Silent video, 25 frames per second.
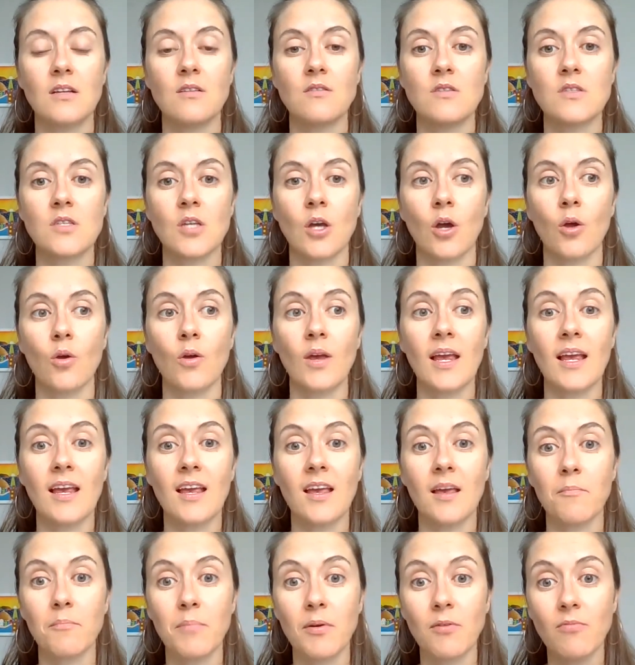And so it
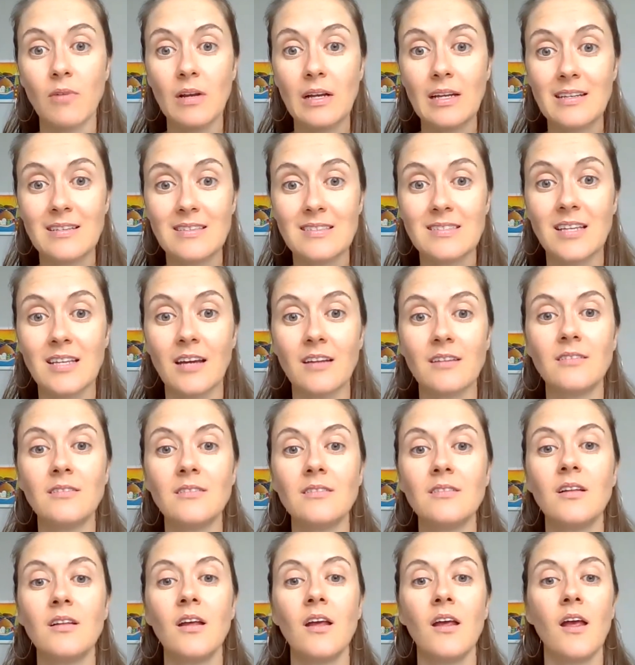can be really
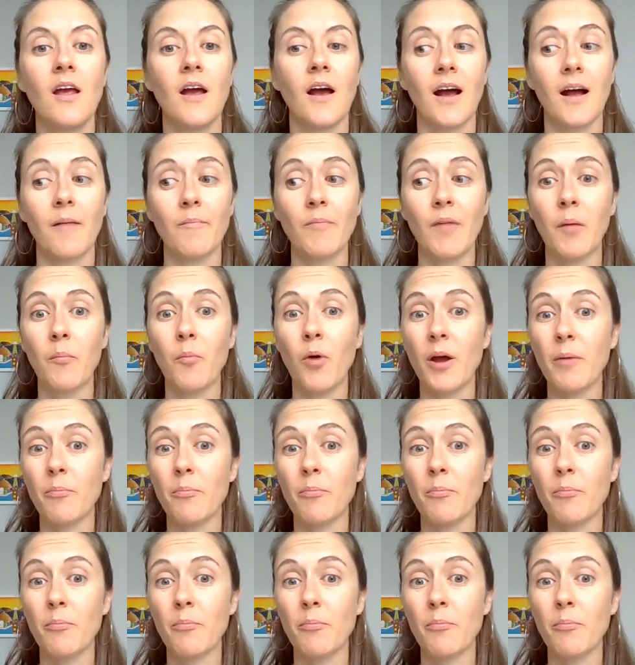subtle. They